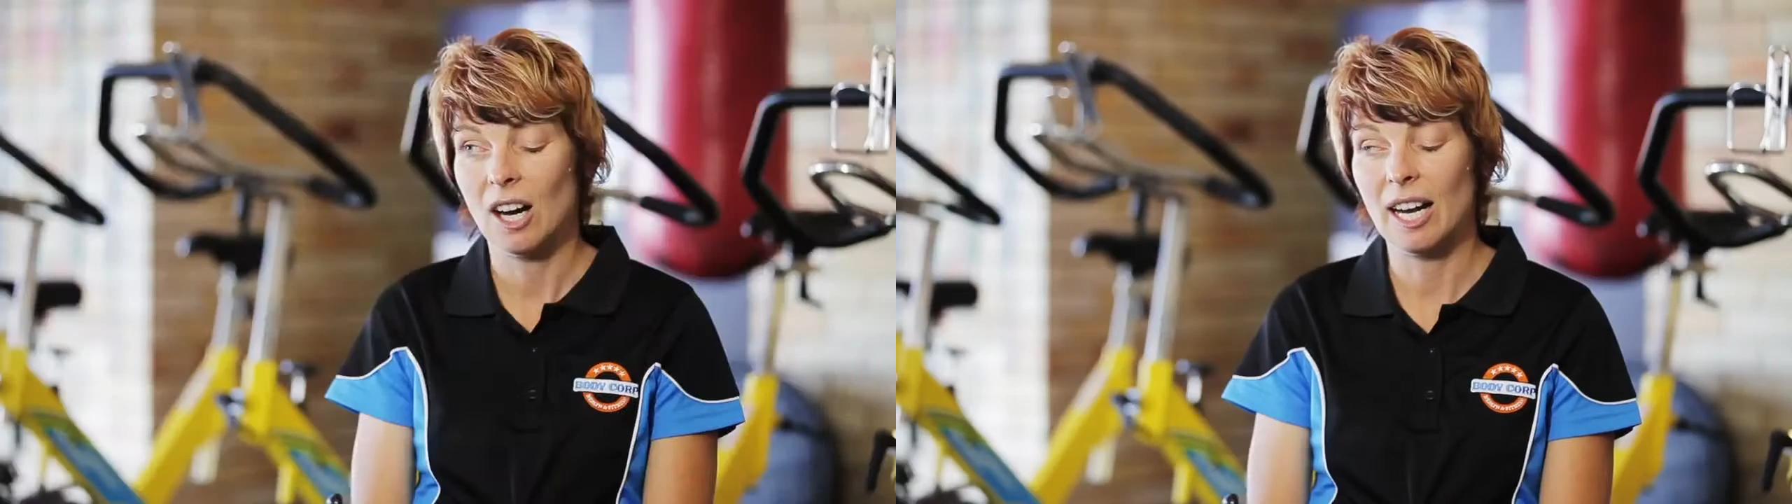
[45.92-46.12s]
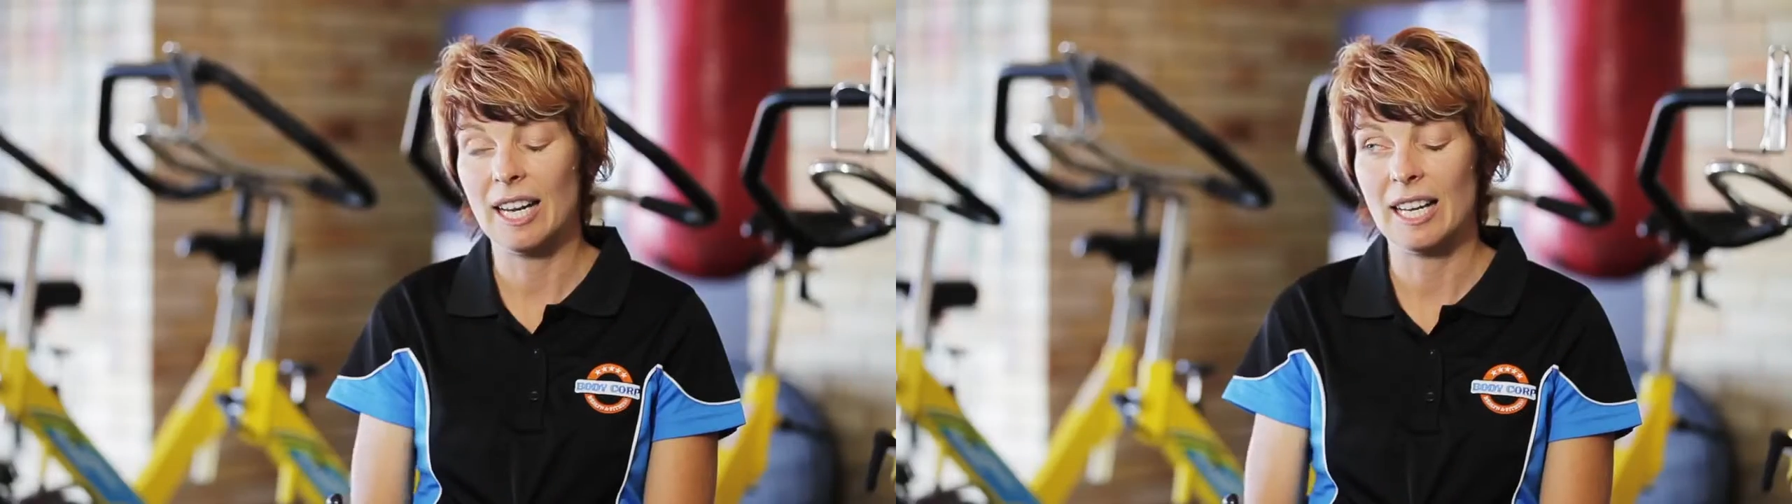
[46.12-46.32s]

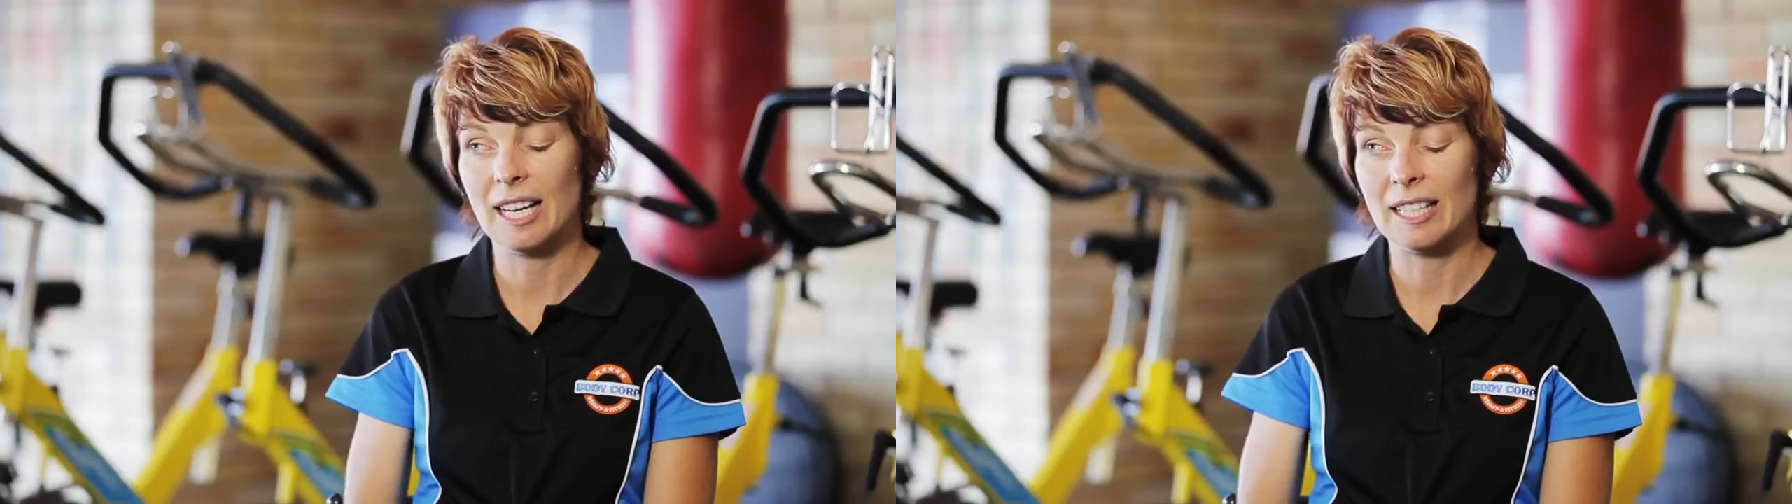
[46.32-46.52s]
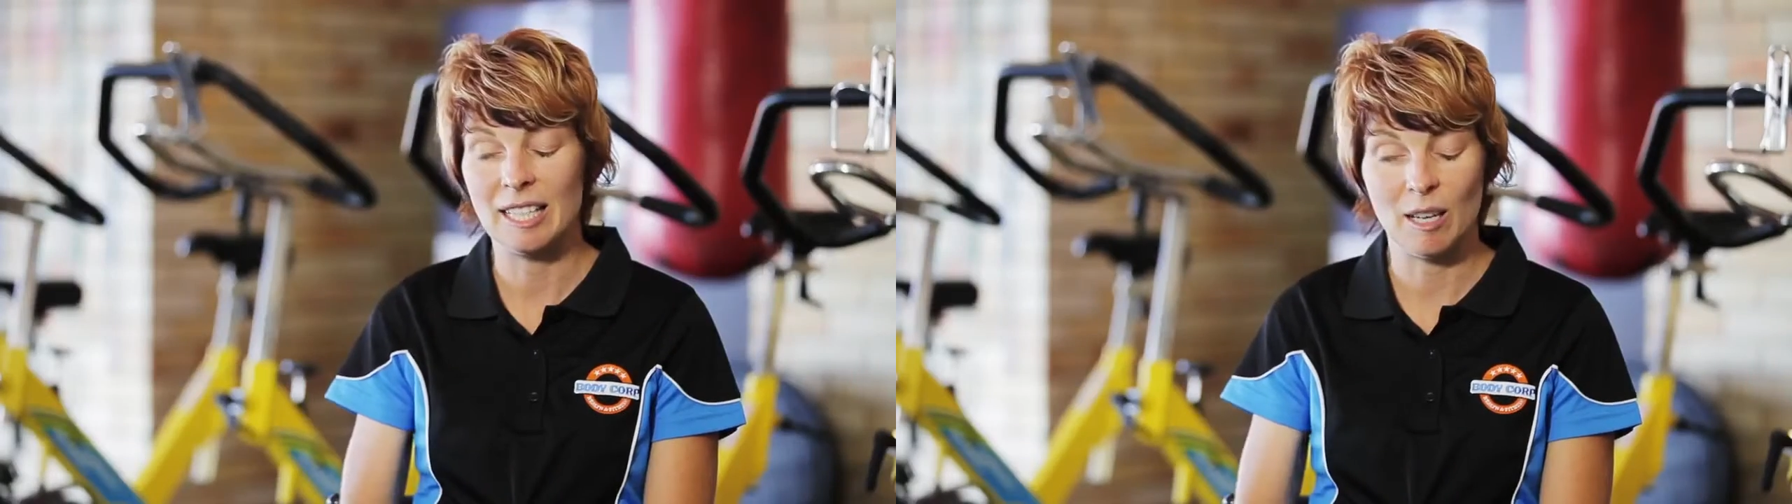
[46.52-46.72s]
I
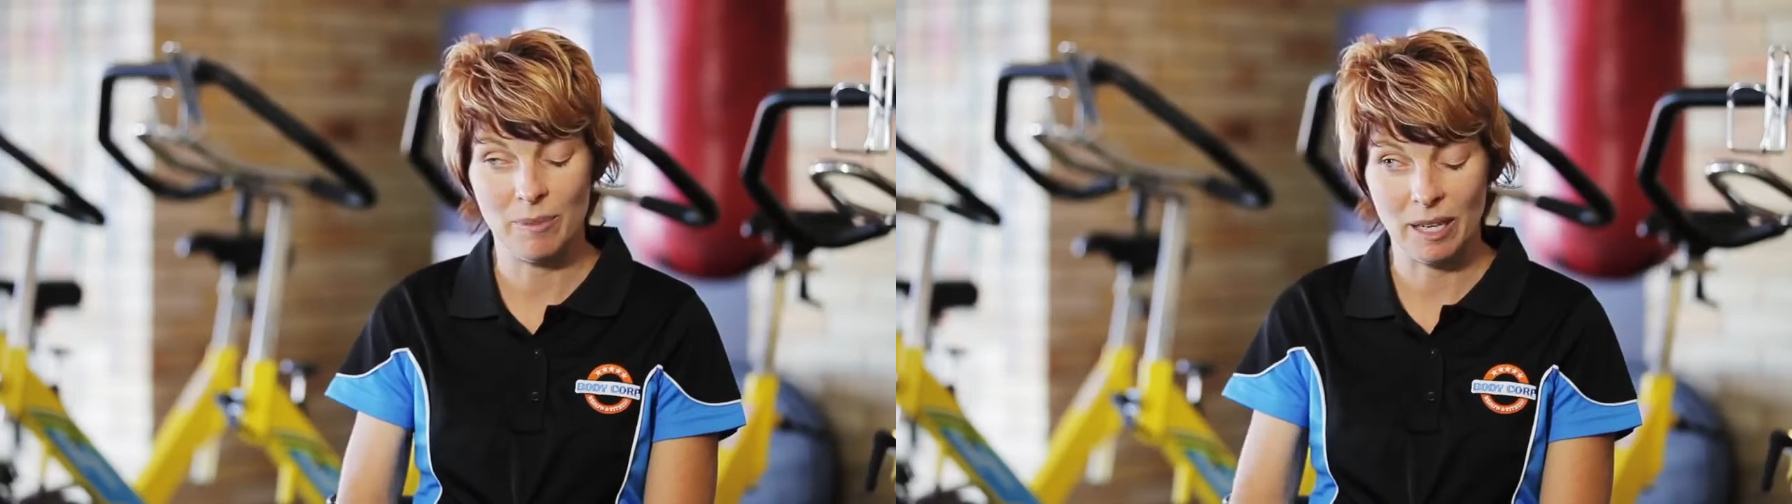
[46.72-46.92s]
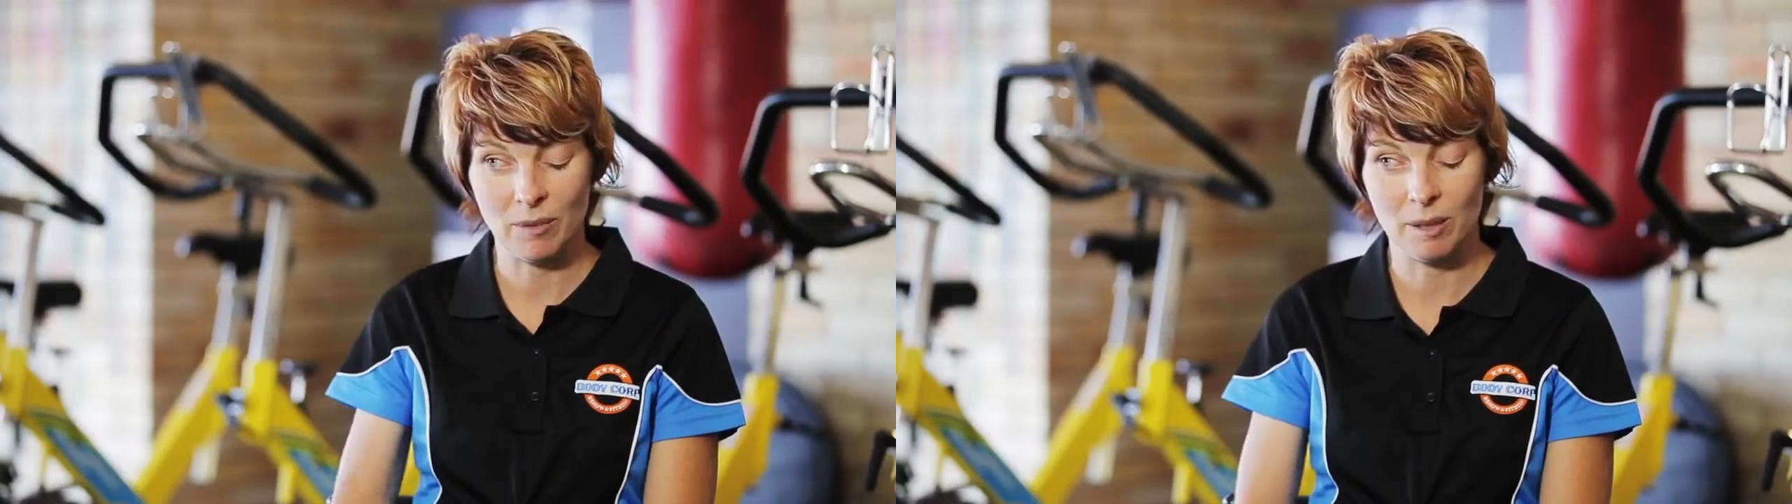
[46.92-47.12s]
ended up
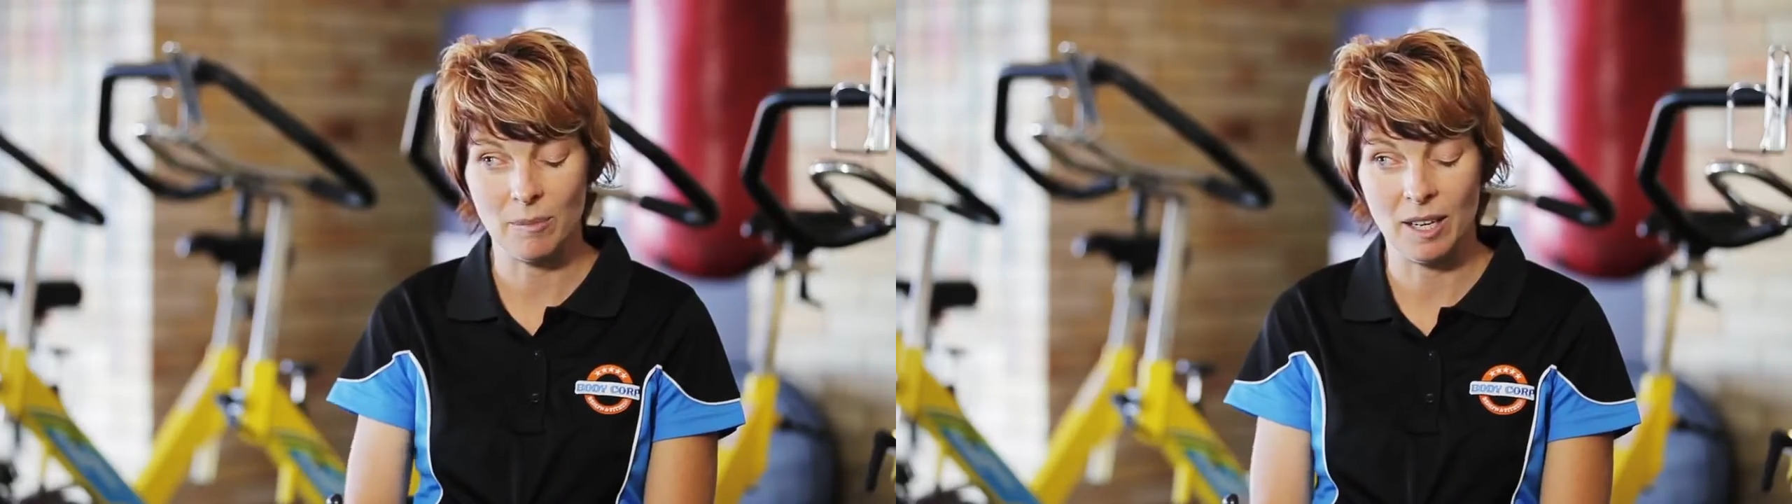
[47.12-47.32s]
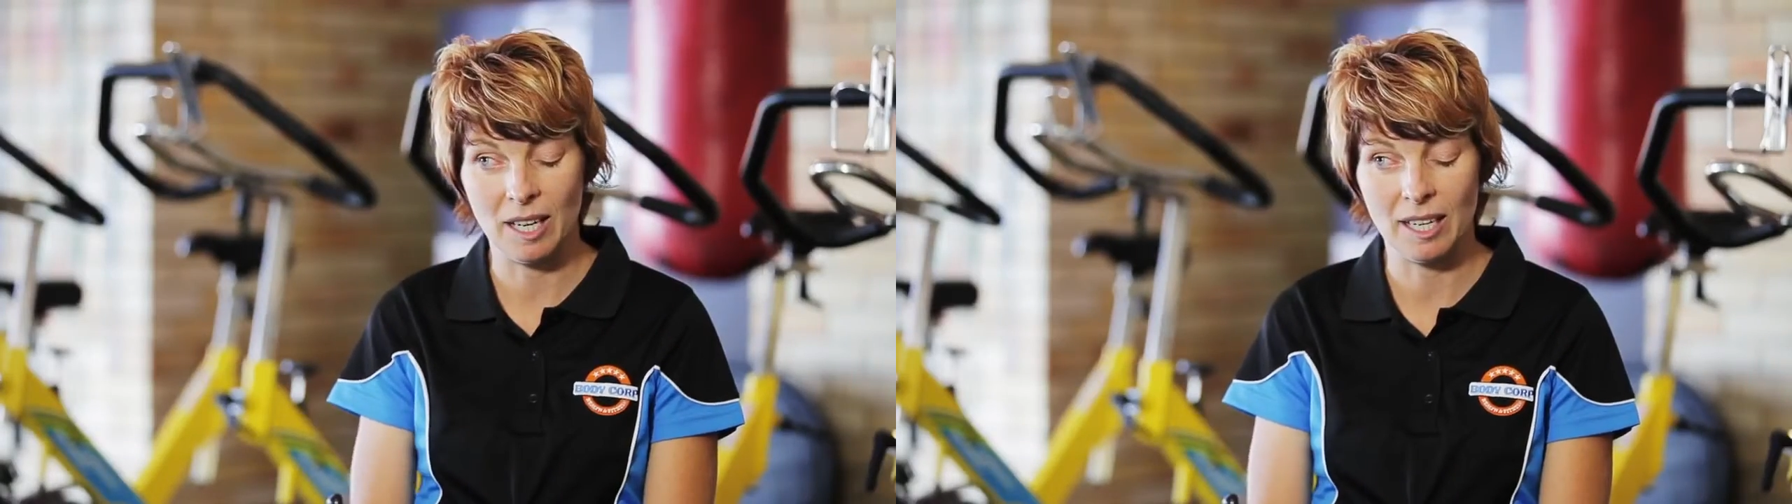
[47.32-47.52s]
back with
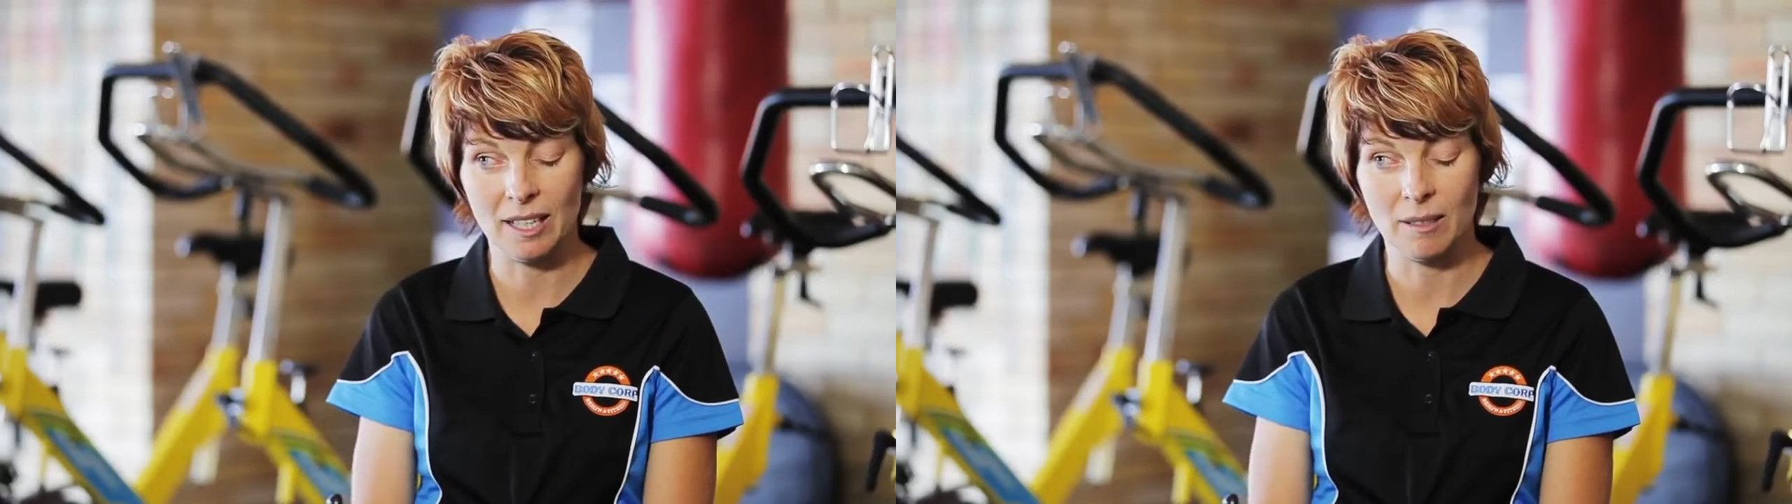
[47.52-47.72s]
my,